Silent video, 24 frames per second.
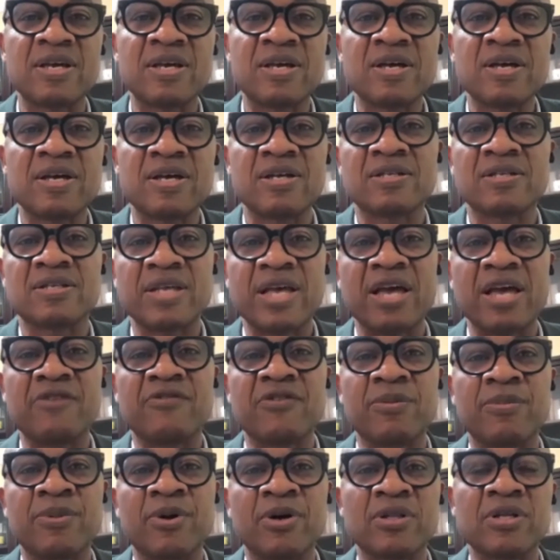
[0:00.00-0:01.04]
is
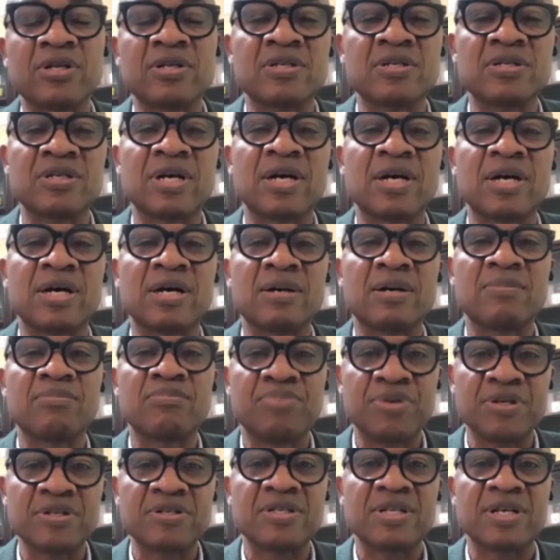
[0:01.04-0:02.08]
everybody's
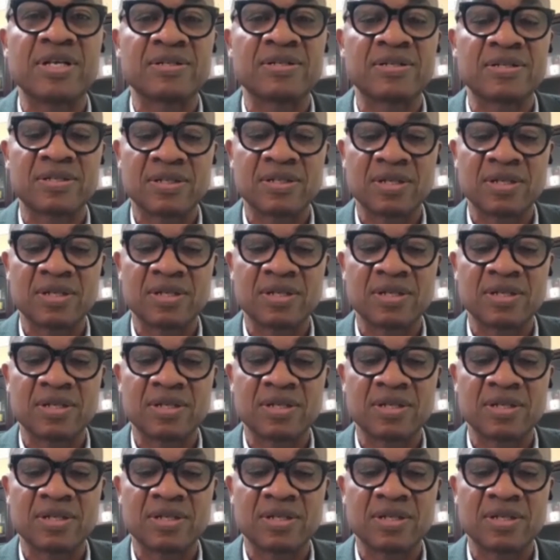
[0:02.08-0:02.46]
business.